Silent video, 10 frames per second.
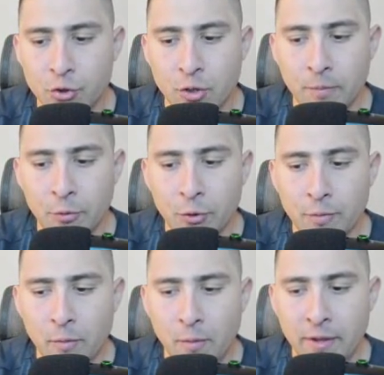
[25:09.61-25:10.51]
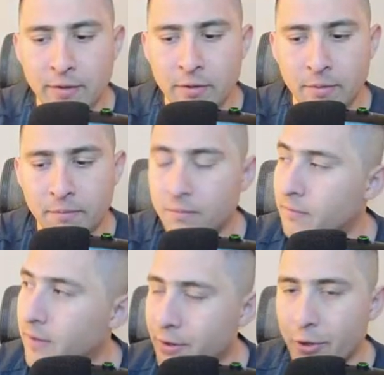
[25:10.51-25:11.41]
some good momentum.
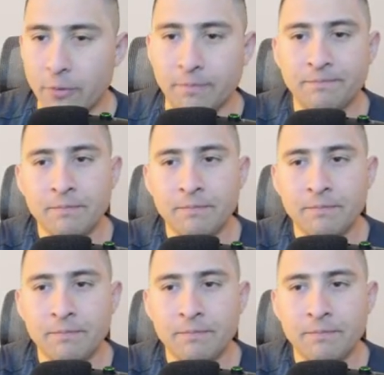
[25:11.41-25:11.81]
There you go.